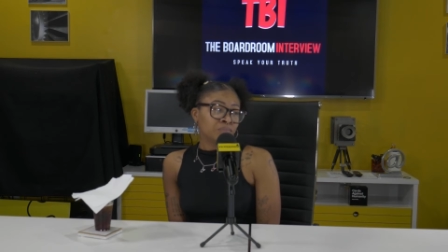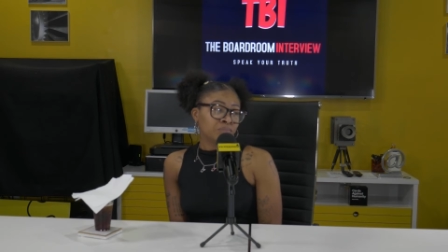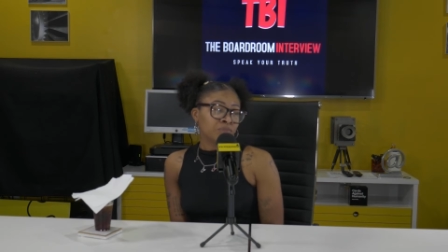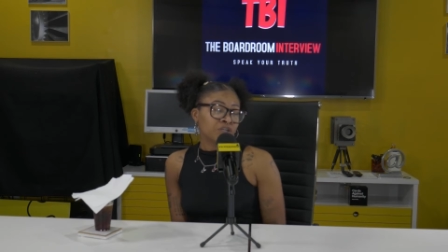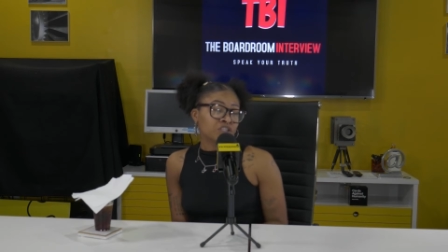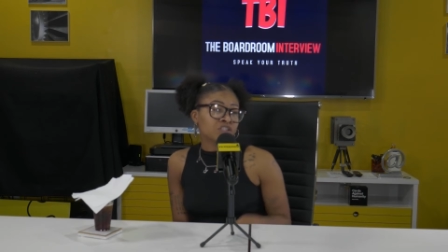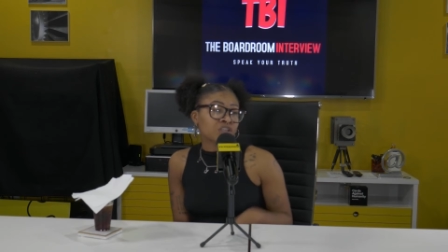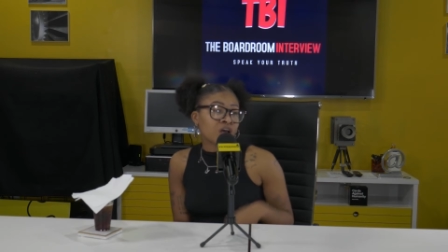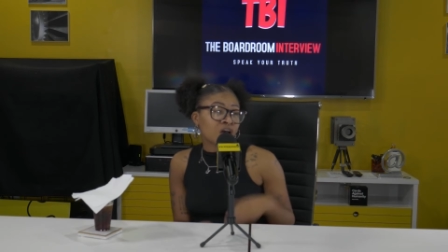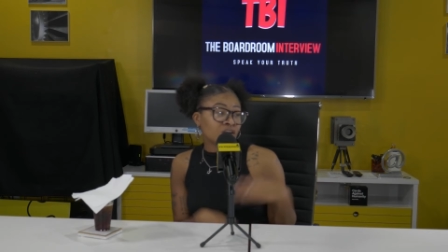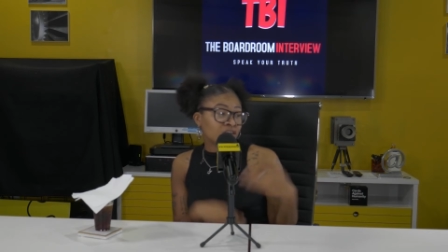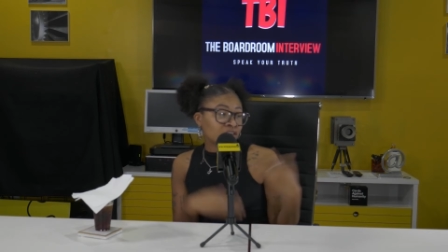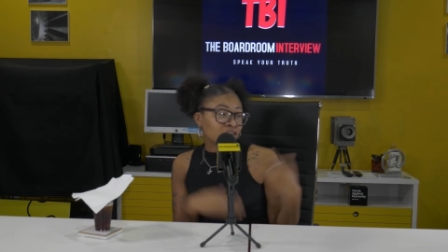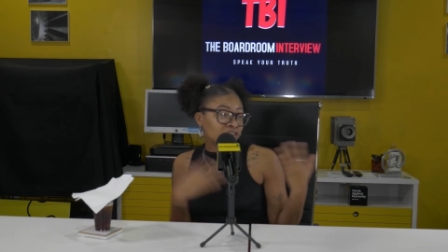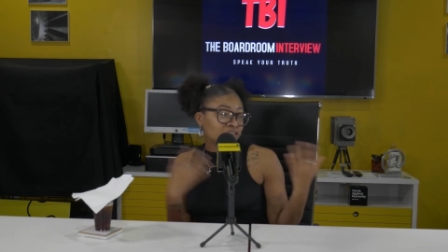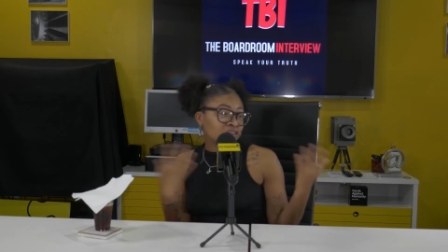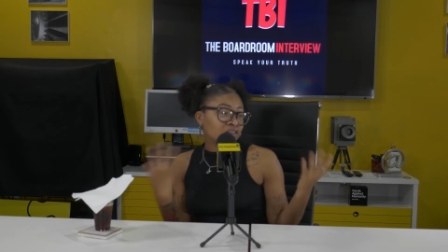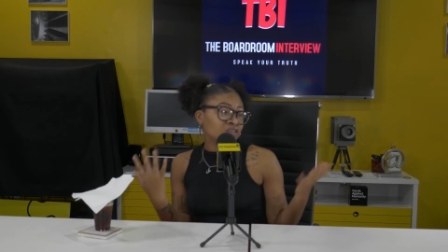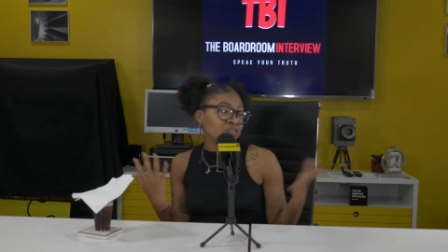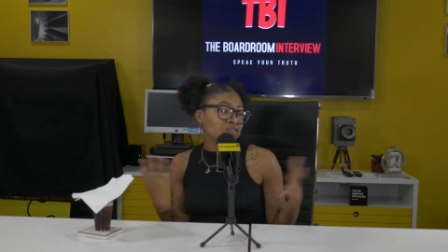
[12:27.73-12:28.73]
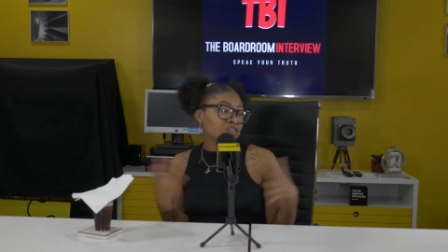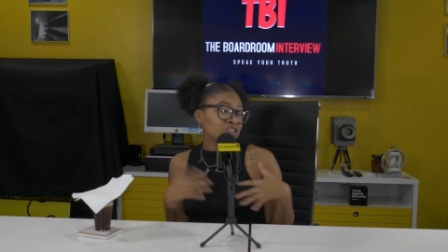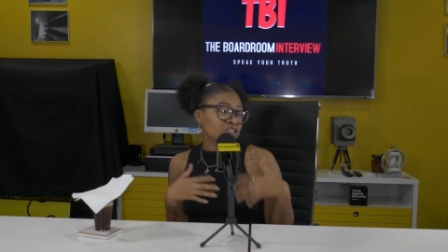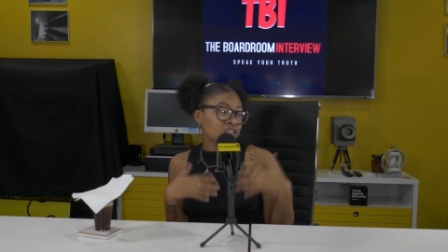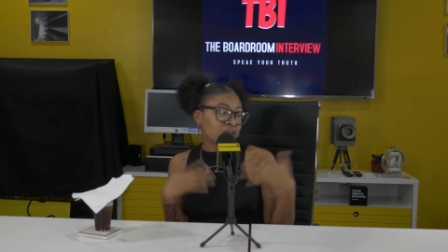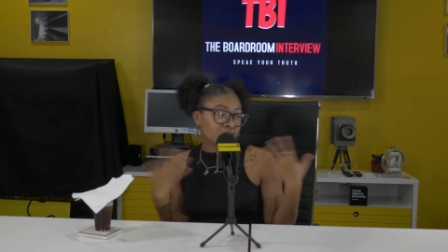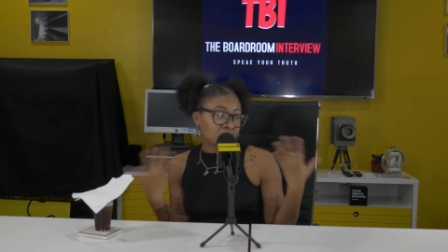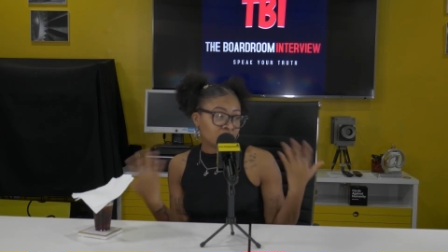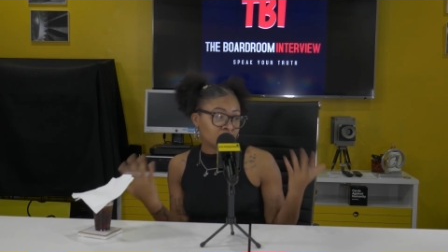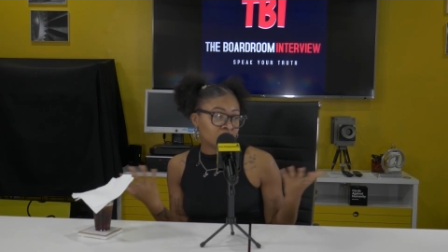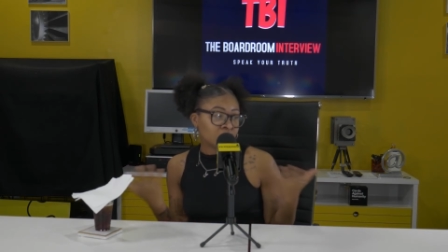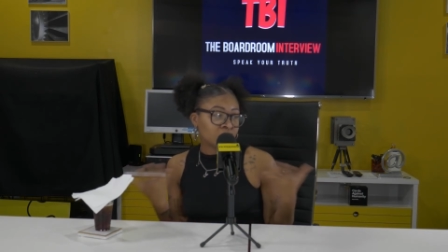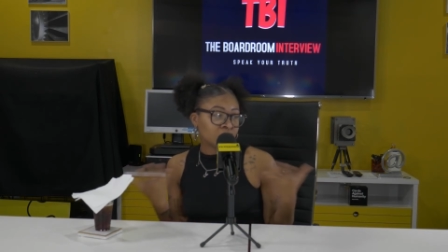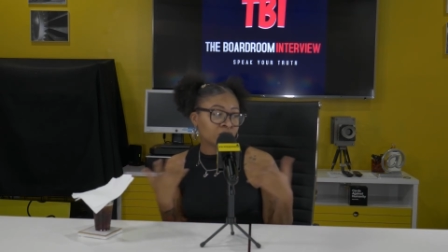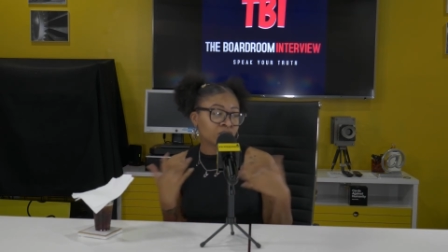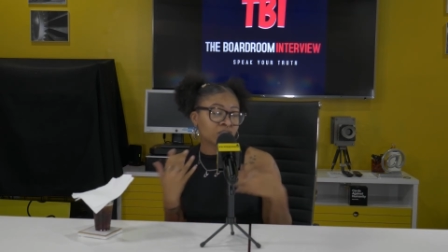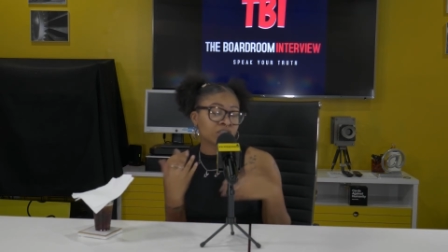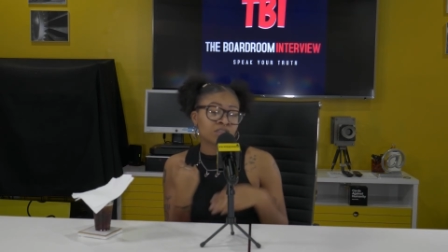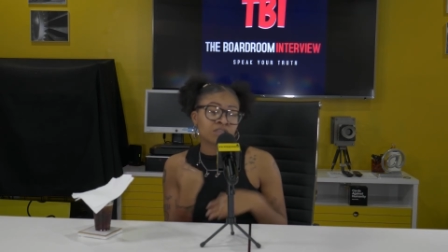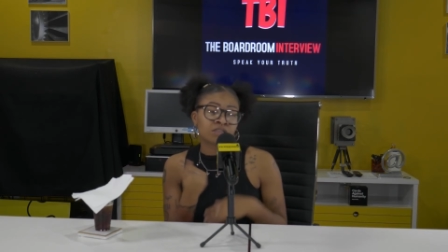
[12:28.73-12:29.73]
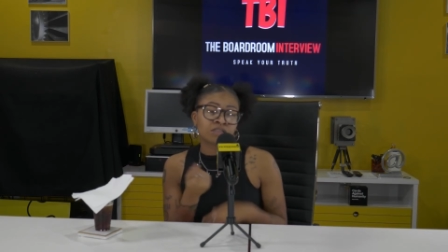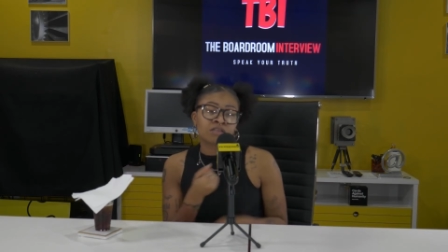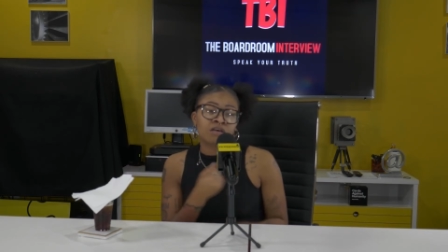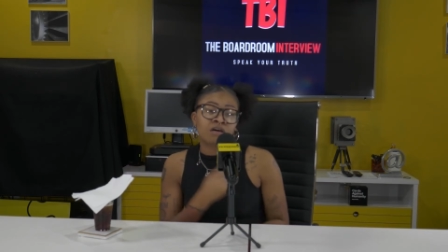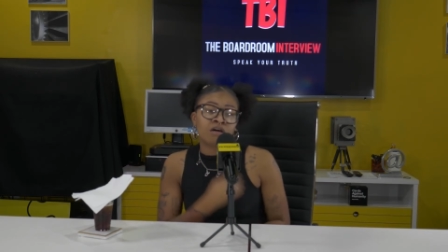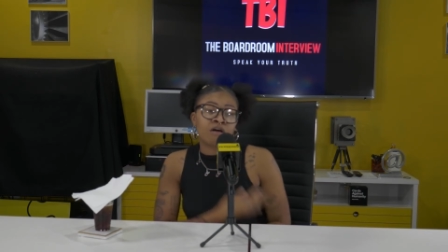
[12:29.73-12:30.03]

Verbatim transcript: persona, their techniques,